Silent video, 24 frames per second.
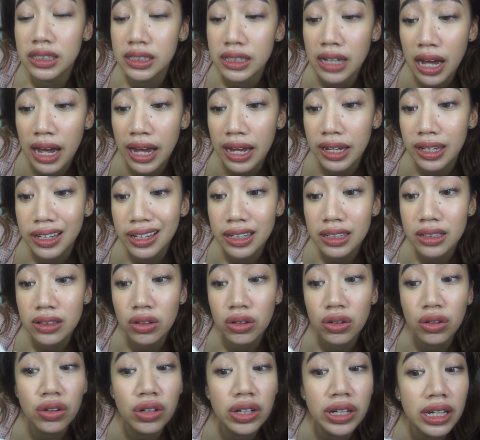na I get
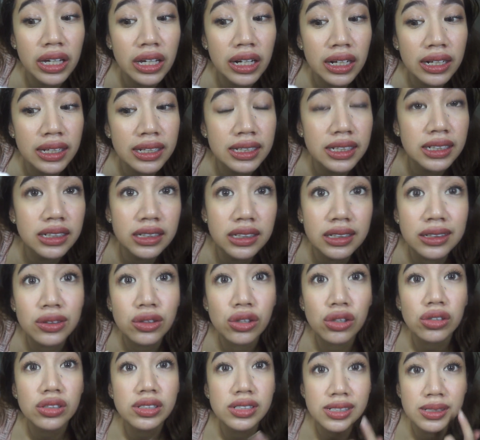oily
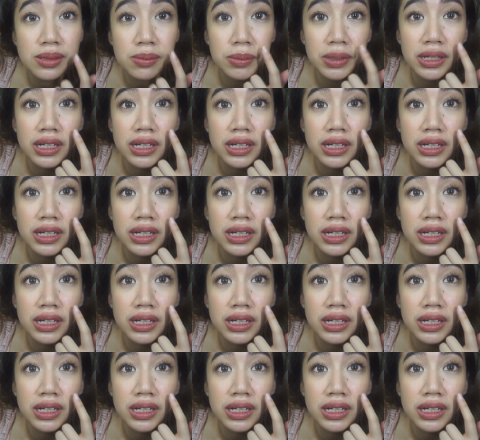dito sa